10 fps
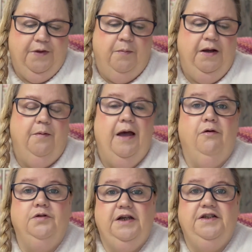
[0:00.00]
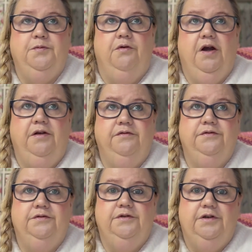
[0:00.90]
I mean, I'm out all day tomorrow,
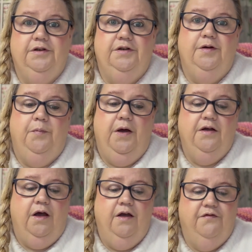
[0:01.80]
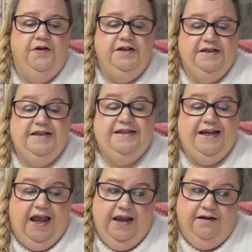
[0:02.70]
but hopefully
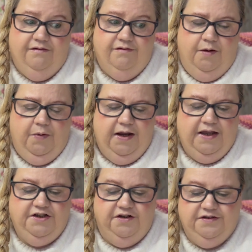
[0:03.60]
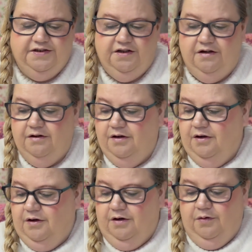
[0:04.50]
today I might get a chance to
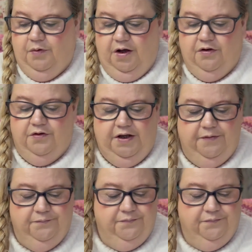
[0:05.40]
work on it.